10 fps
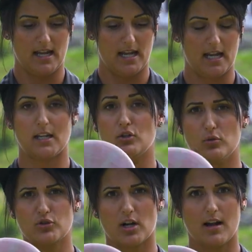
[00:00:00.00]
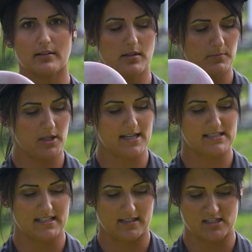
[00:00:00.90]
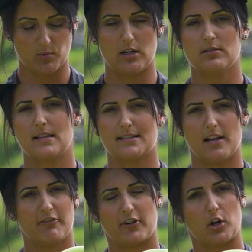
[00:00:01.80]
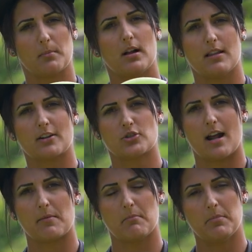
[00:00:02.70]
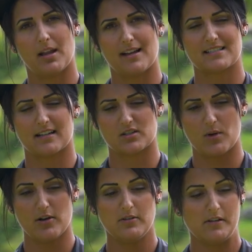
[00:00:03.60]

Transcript: a neutron plastic and as well as a firm electron plastic as well.